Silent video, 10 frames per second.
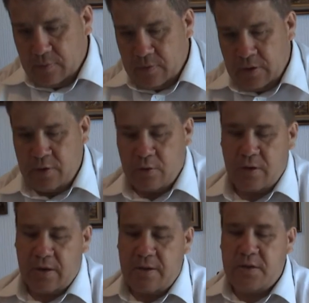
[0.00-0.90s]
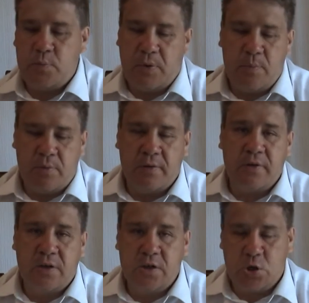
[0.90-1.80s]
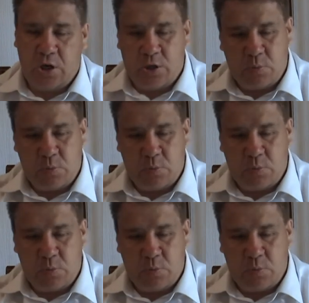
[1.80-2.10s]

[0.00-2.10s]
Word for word: now you can get this paper, I think it's J.